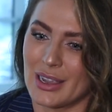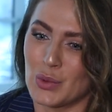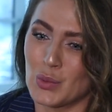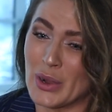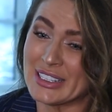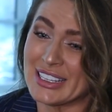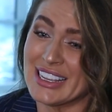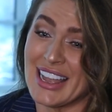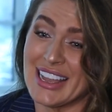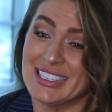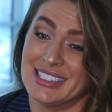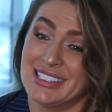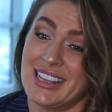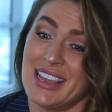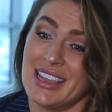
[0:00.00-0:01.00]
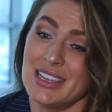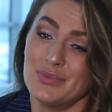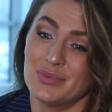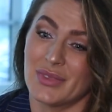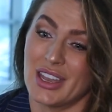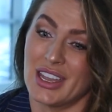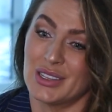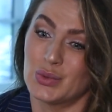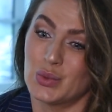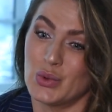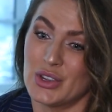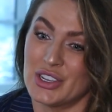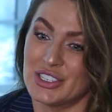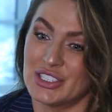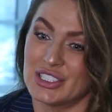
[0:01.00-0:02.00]
What can I say? It
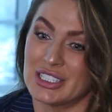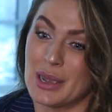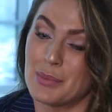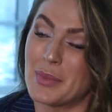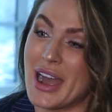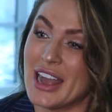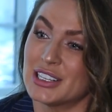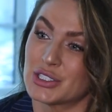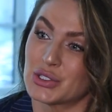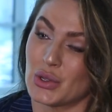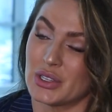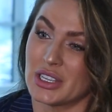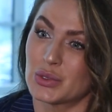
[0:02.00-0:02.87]
was a milestone.